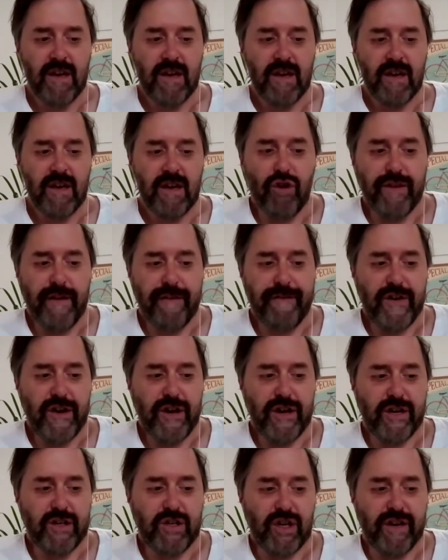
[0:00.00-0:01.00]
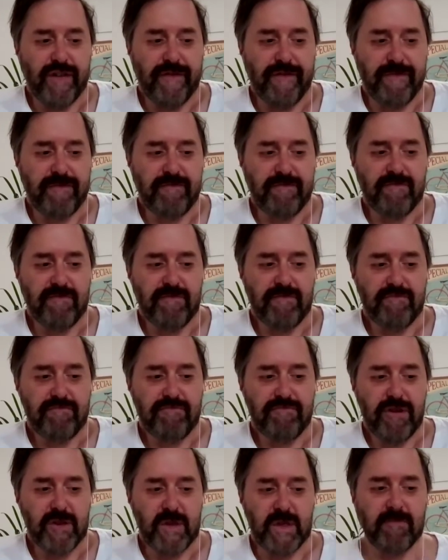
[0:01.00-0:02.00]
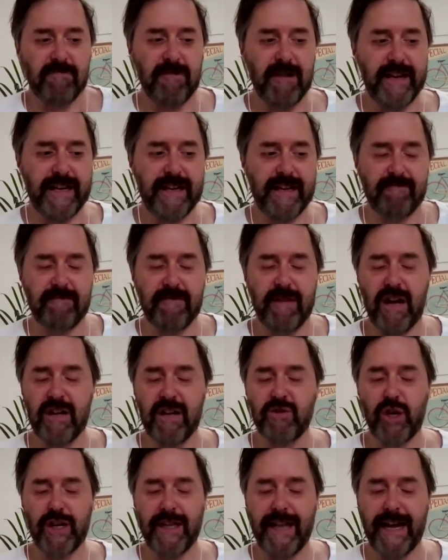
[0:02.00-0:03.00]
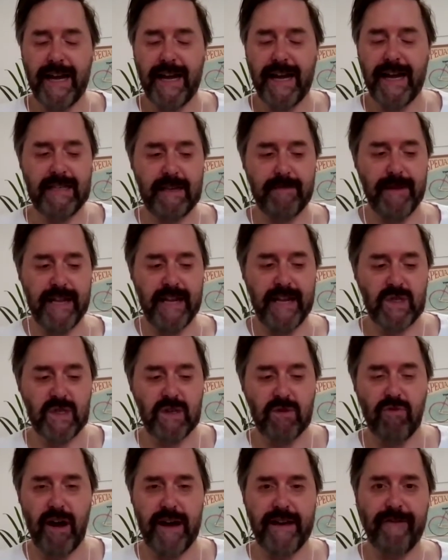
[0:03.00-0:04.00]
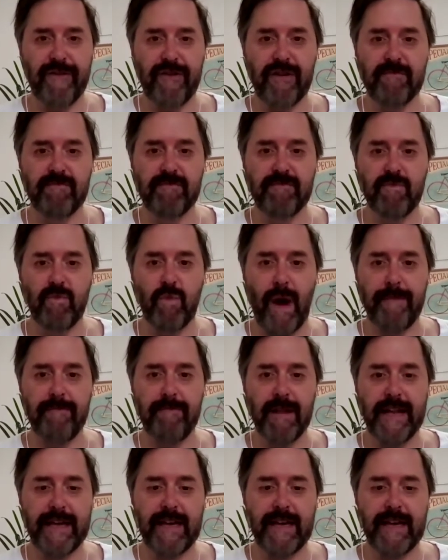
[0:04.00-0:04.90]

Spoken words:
you're on the verge of possibly 180 minutes away from Wembley,